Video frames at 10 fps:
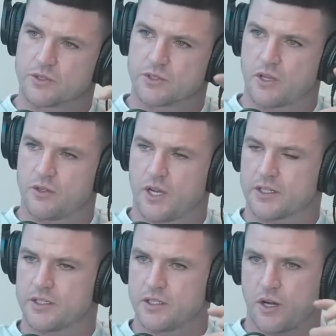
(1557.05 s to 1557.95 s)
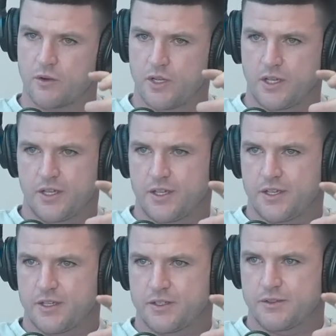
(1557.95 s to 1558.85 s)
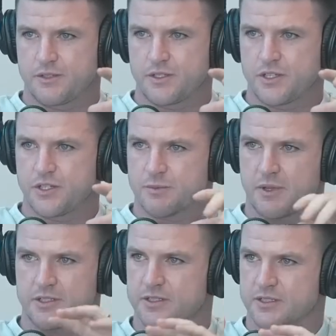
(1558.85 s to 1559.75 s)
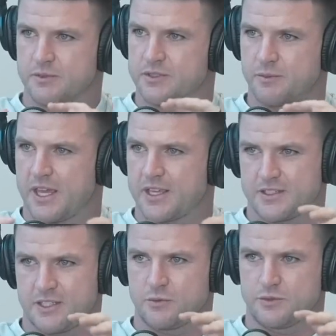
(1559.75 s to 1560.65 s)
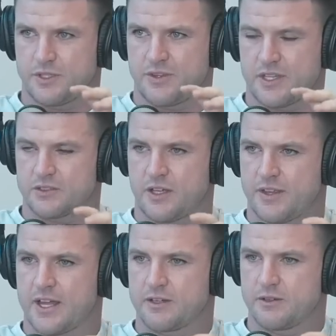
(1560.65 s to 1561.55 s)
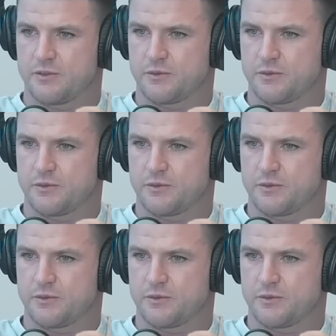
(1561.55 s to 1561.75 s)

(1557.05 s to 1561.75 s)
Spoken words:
So you just mentioned some hand signals and things like that.